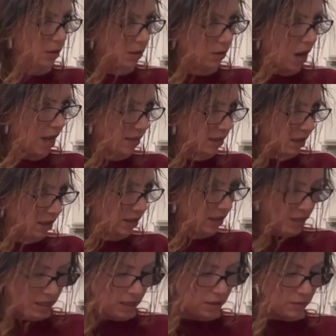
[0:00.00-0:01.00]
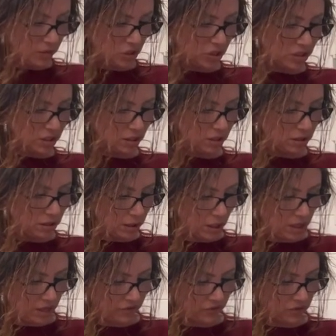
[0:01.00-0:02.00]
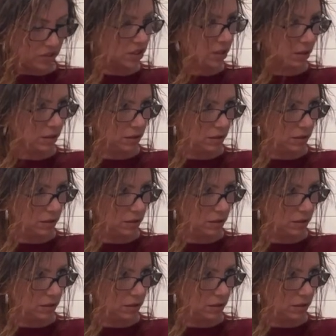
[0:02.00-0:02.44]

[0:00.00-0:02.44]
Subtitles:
I thought that he was just looking for something.